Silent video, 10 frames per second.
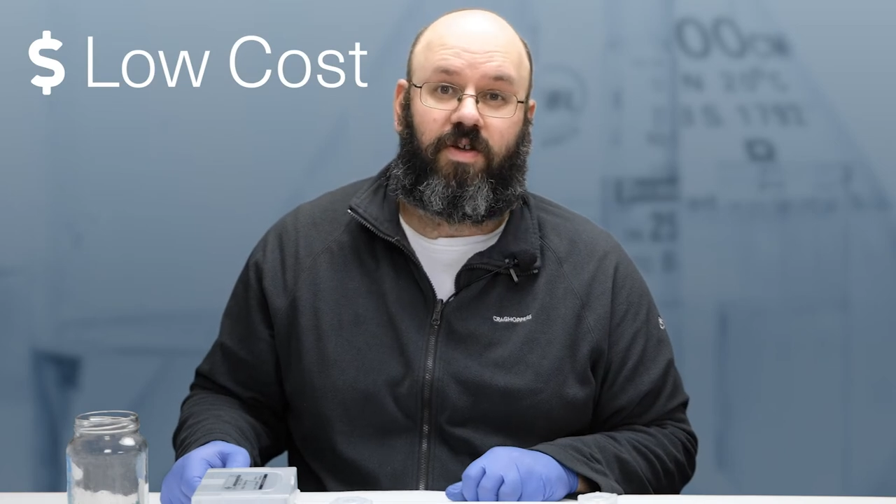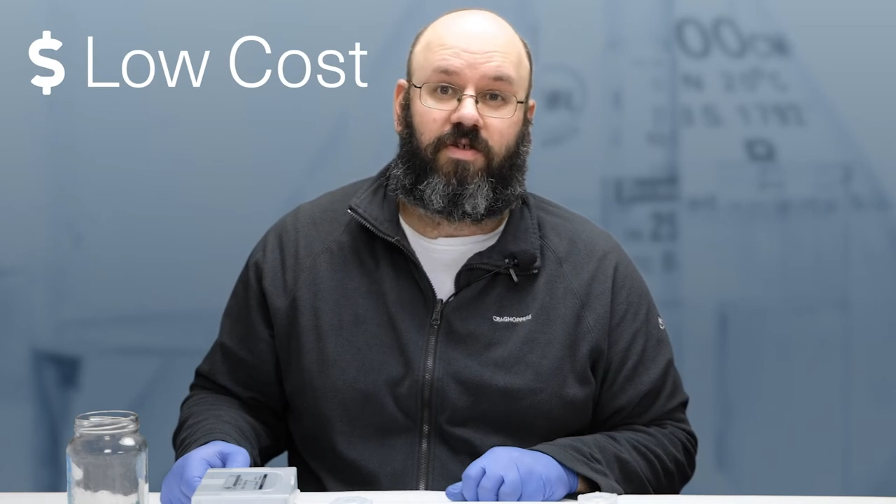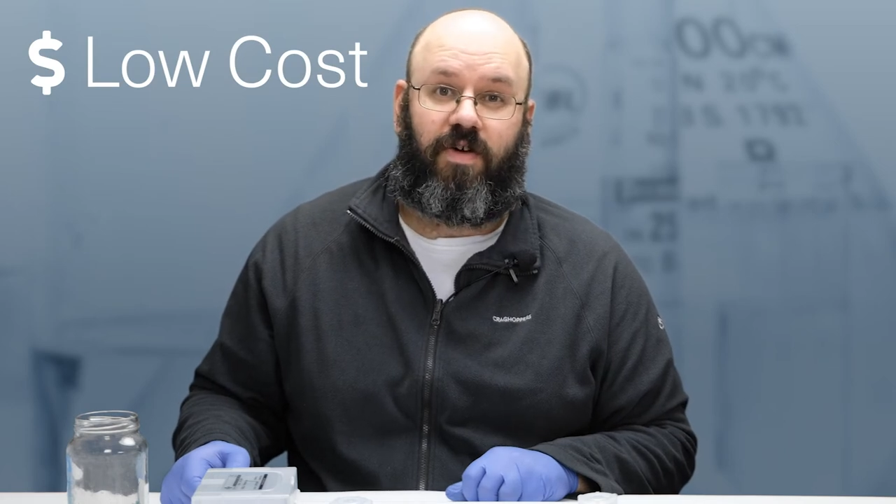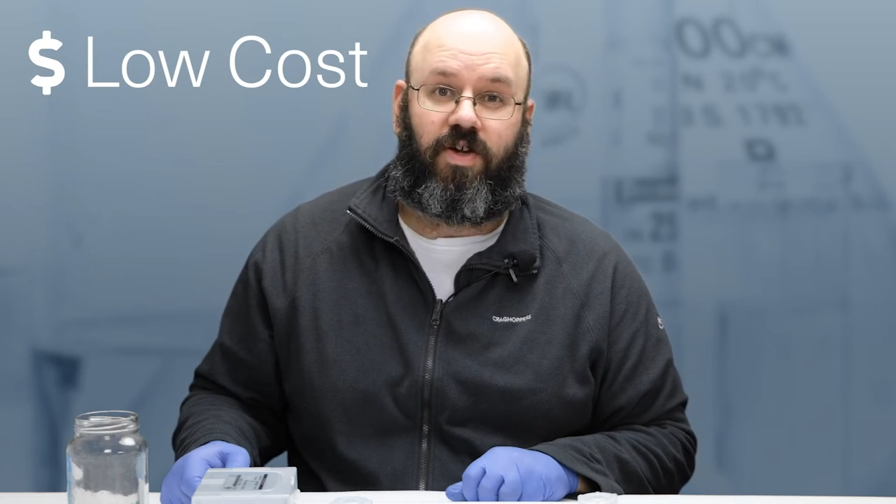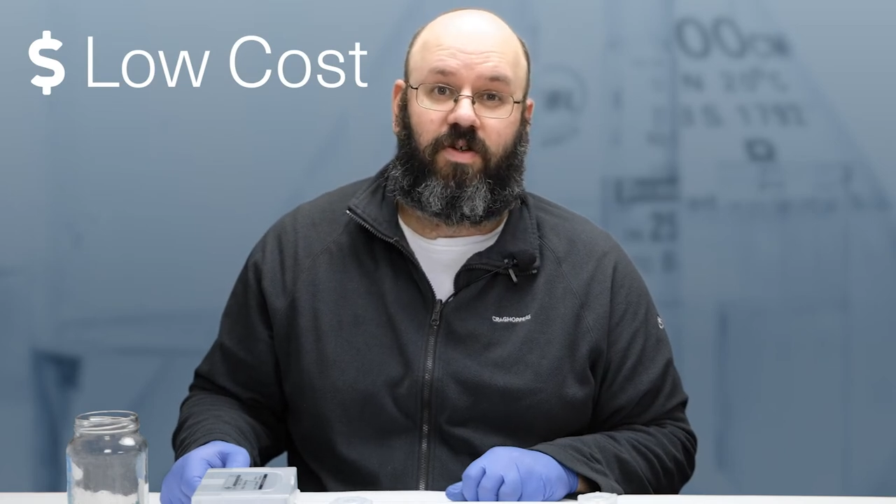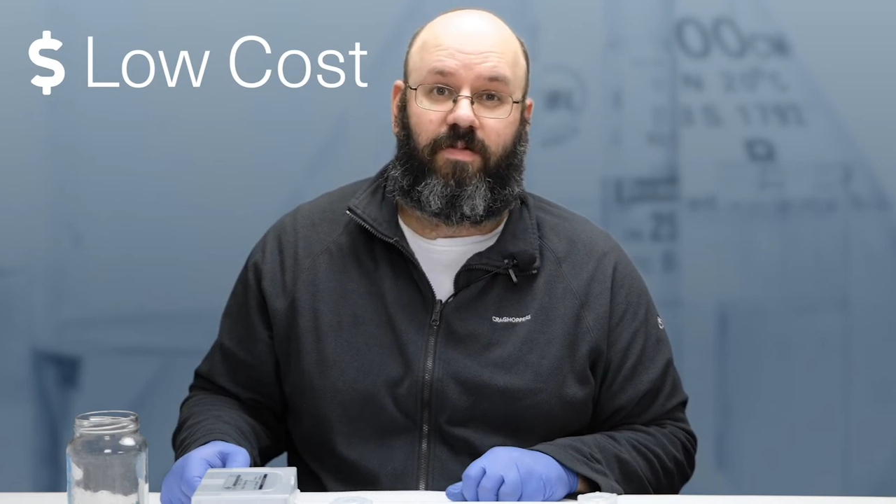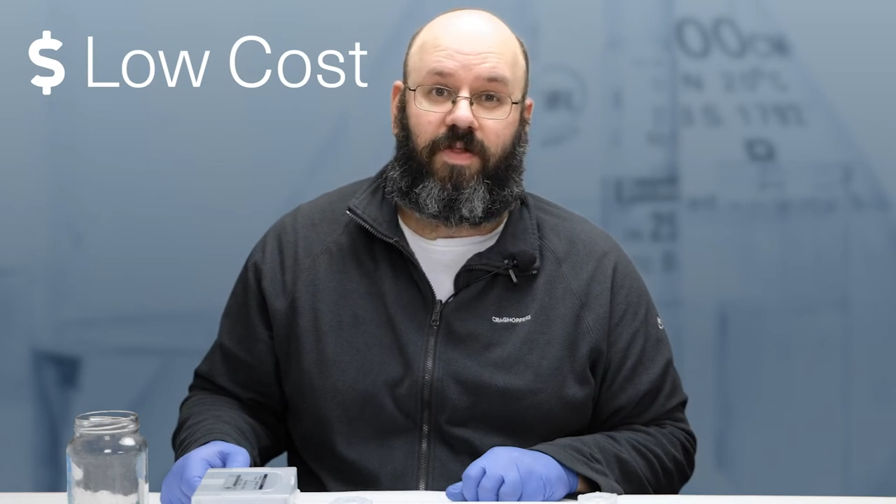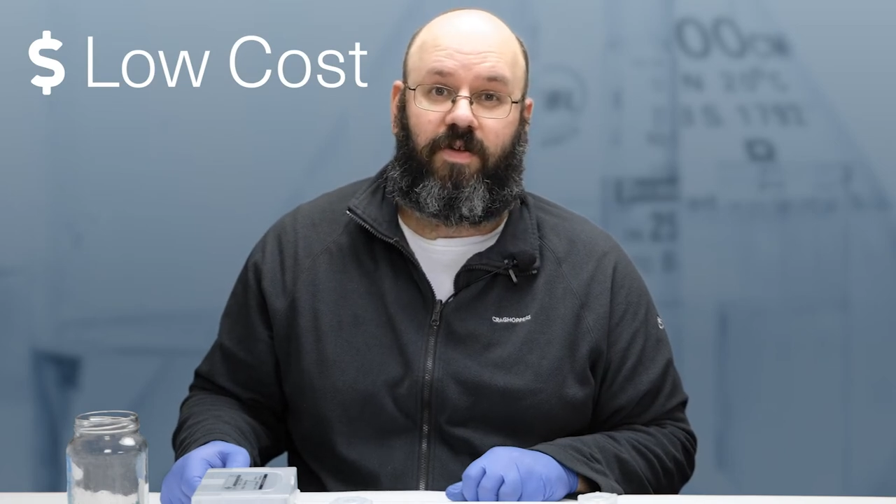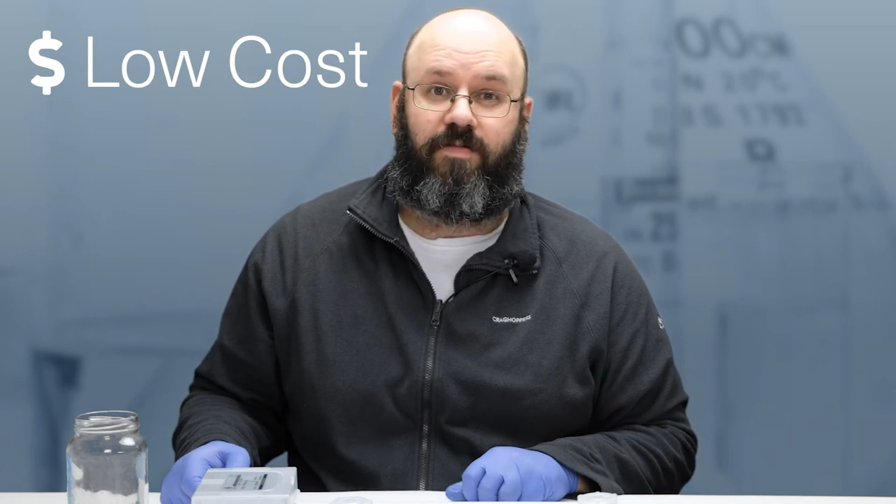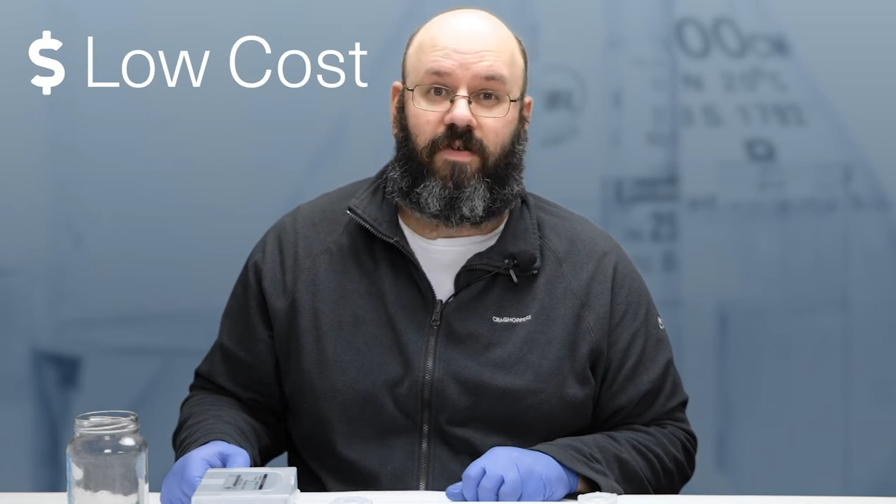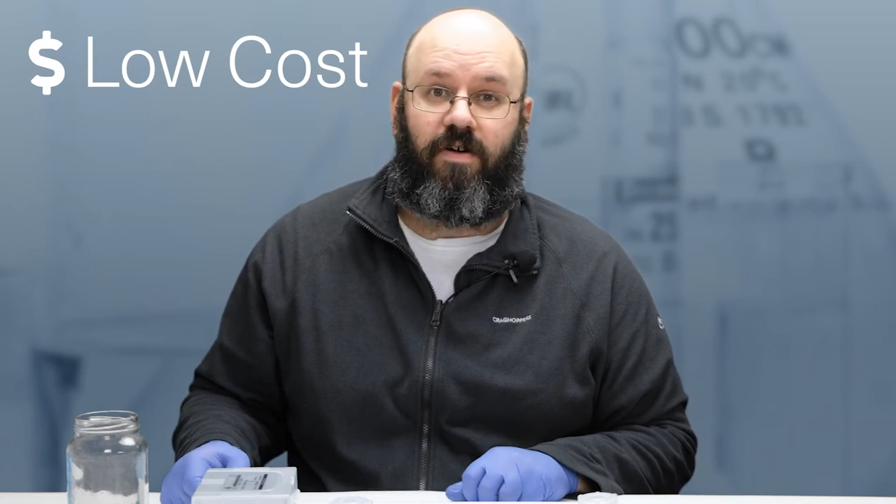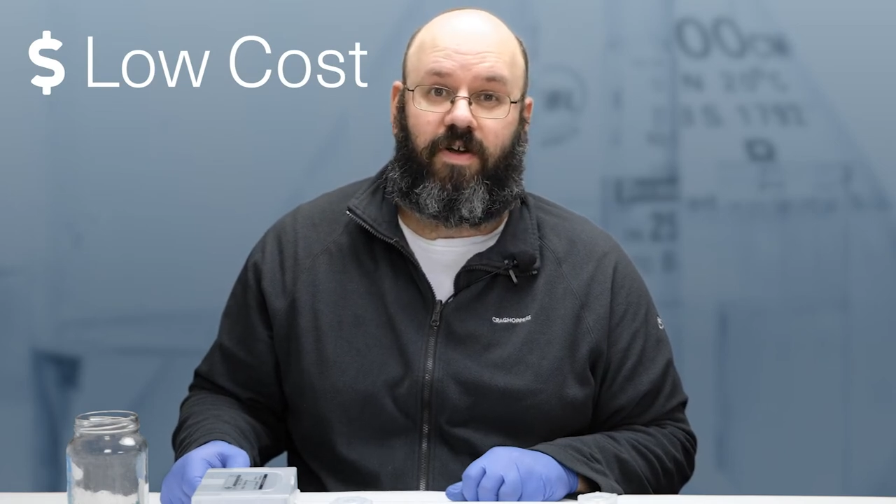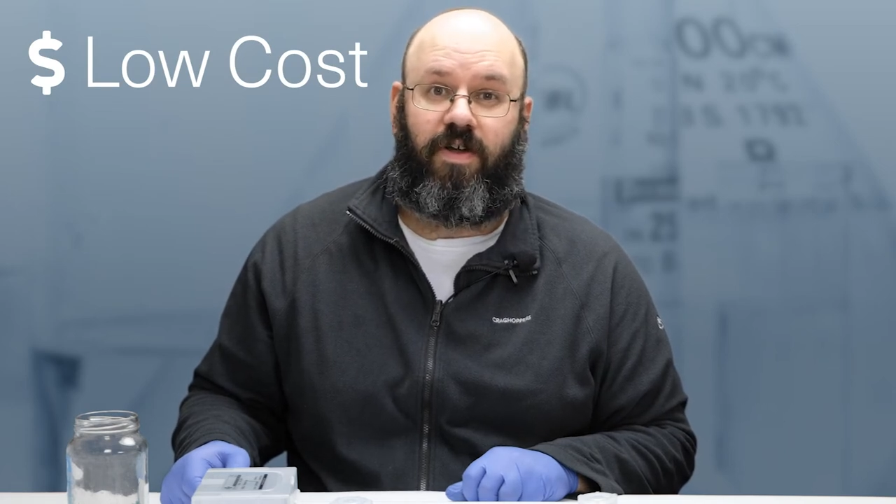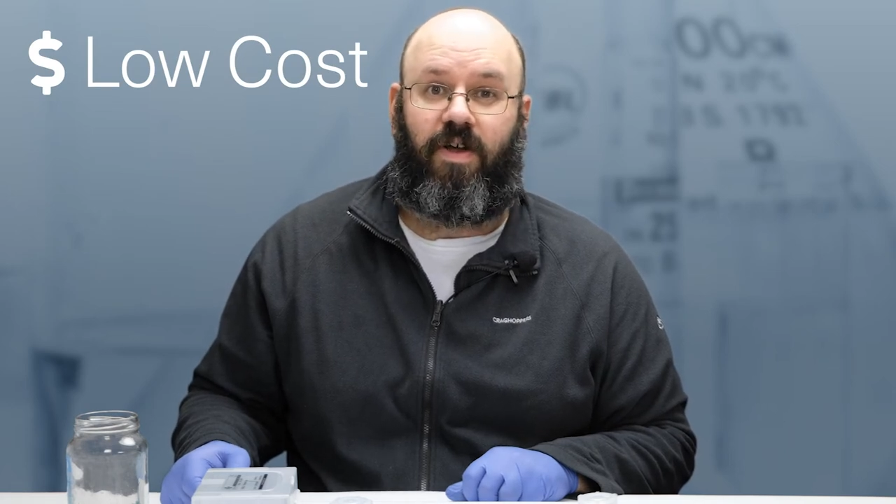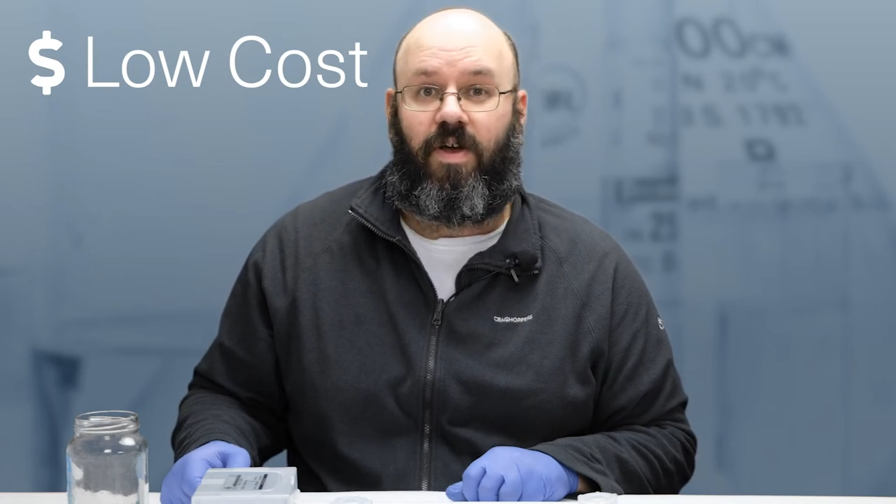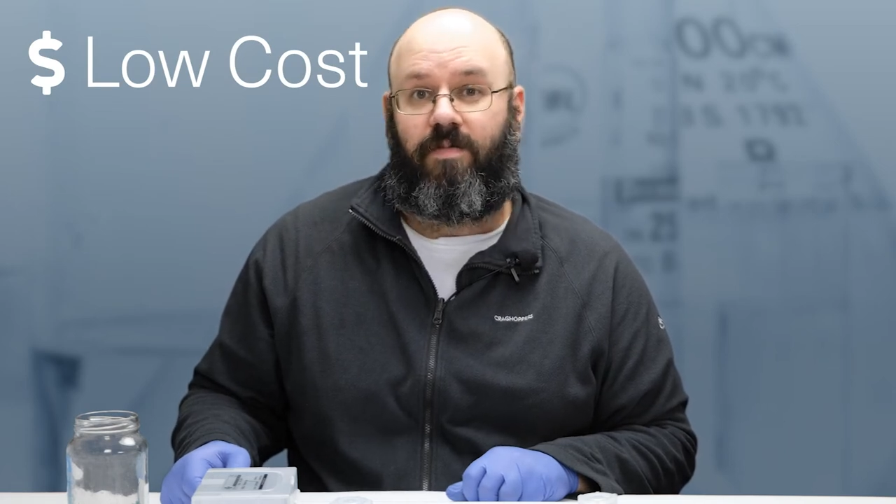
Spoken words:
extraction methods vary